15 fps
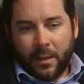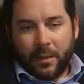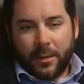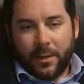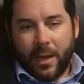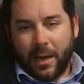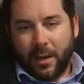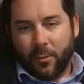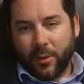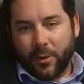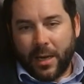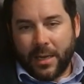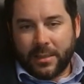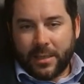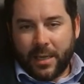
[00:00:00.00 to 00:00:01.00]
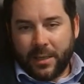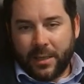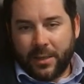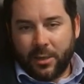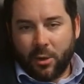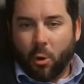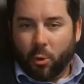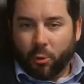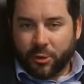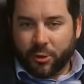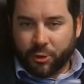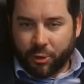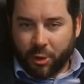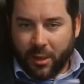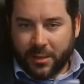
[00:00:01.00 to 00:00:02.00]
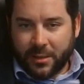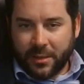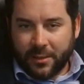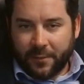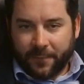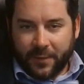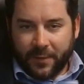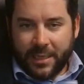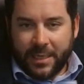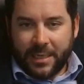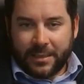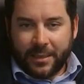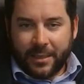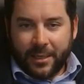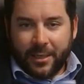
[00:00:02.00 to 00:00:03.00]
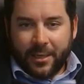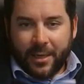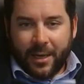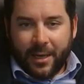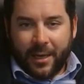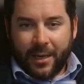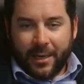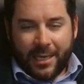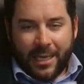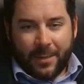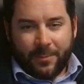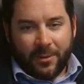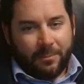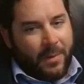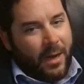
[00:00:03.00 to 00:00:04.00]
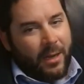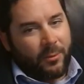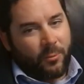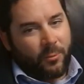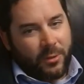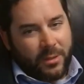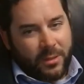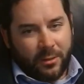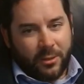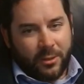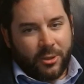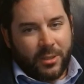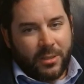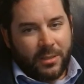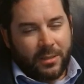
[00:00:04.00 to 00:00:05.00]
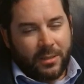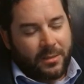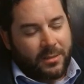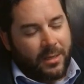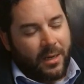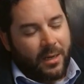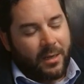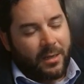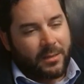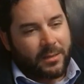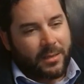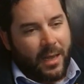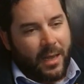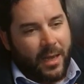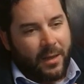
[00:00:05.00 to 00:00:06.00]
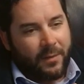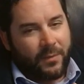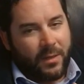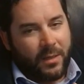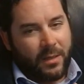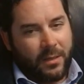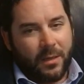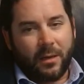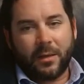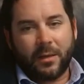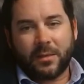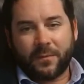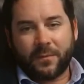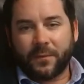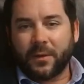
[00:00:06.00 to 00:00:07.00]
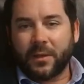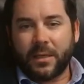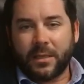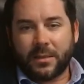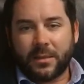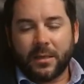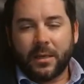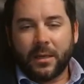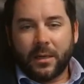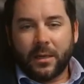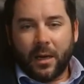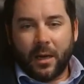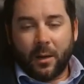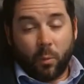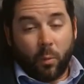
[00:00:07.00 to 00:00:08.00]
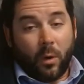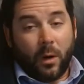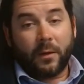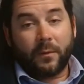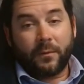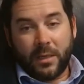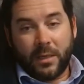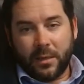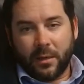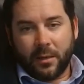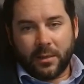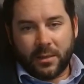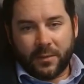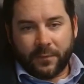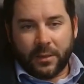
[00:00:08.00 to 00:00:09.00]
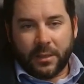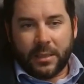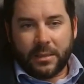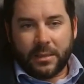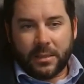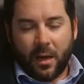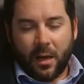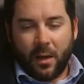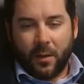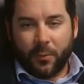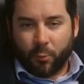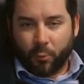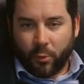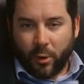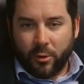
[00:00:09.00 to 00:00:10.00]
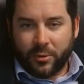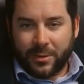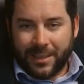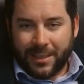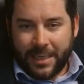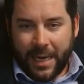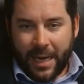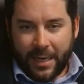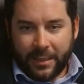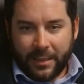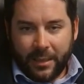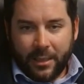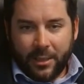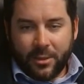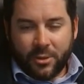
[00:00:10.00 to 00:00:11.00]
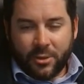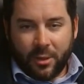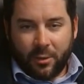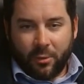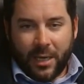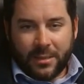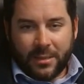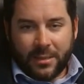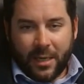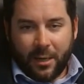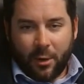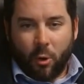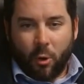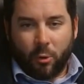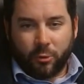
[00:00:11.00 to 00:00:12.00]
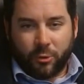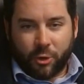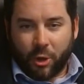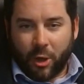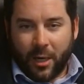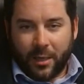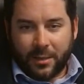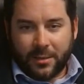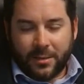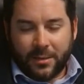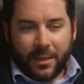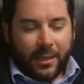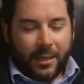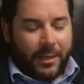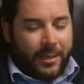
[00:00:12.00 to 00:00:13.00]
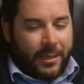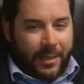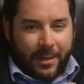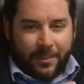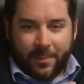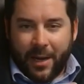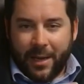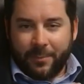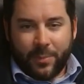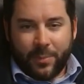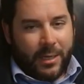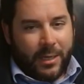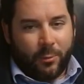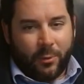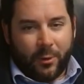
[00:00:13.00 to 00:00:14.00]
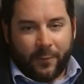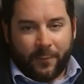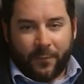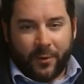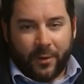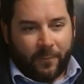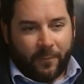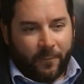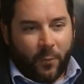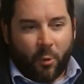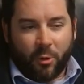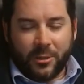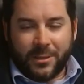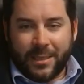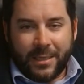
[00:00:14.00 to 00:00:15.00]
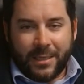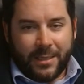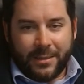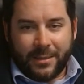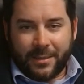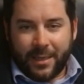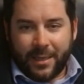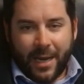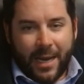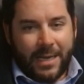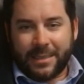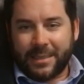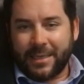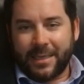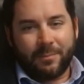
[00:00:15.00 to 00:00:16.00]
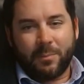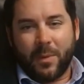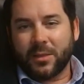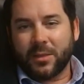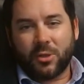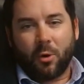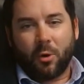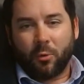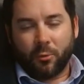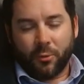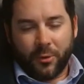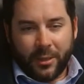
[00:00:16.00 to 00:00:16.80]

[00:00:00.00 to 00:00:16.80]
Now, when I say the oldest trucks in the fleet, keep in mind Wilson Logistics does have the youngest fleet, one of the youngest fleets on the road today. So when I say old trucks, it might be anywhere from 14 to 18 months old.